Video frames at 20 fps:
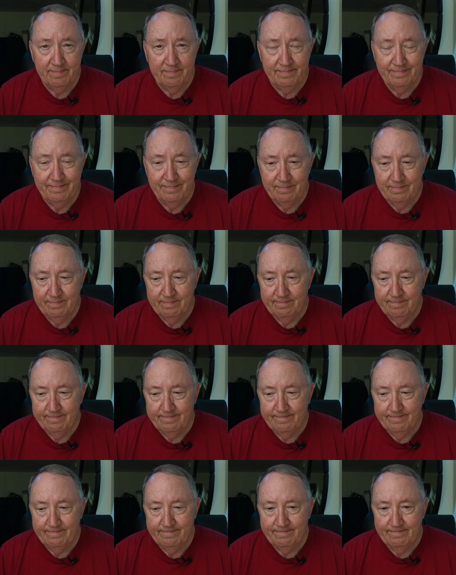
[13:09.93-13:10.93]

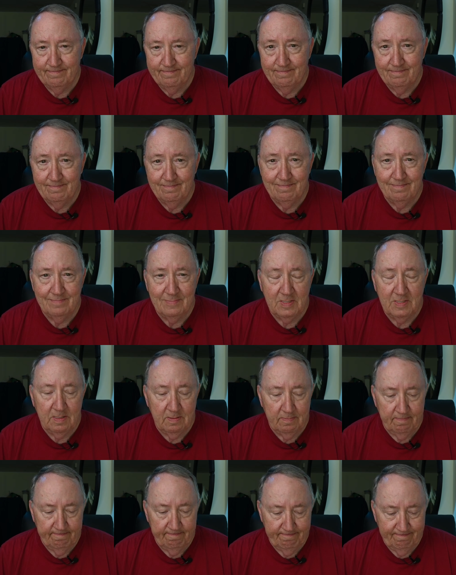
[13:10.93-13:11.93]

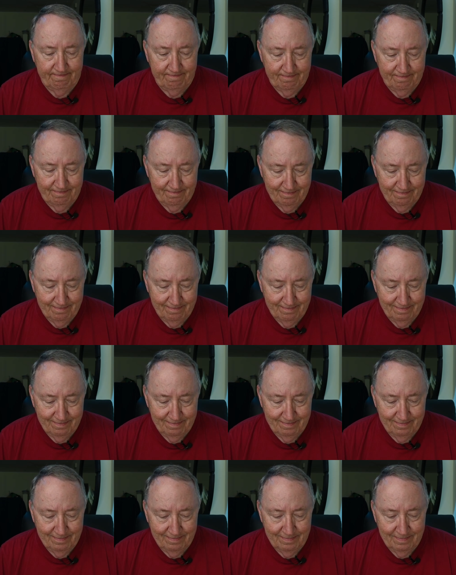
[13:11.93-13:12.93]

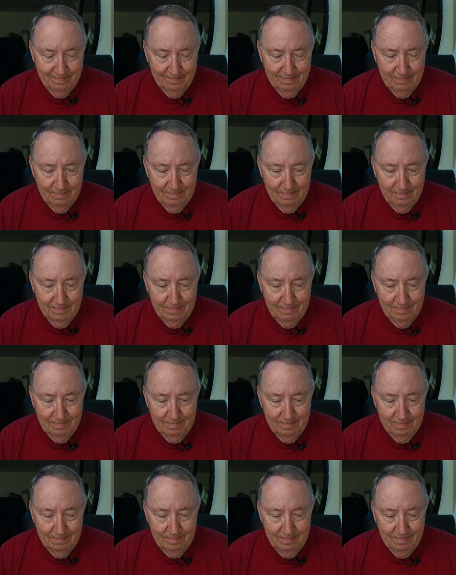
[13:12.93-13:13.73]
(no one is talking)